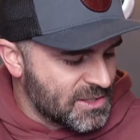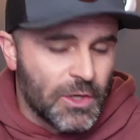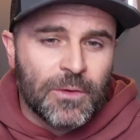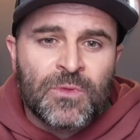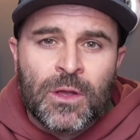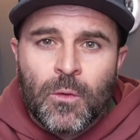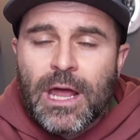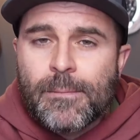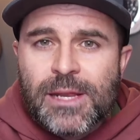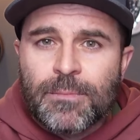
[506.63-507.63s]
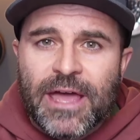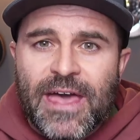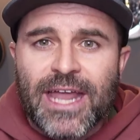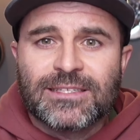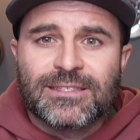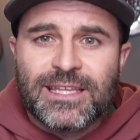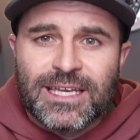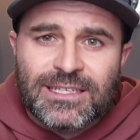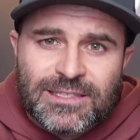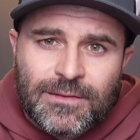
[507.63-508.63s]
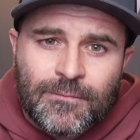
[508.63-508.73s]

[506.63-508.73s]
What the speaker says: So what I mean by that is this.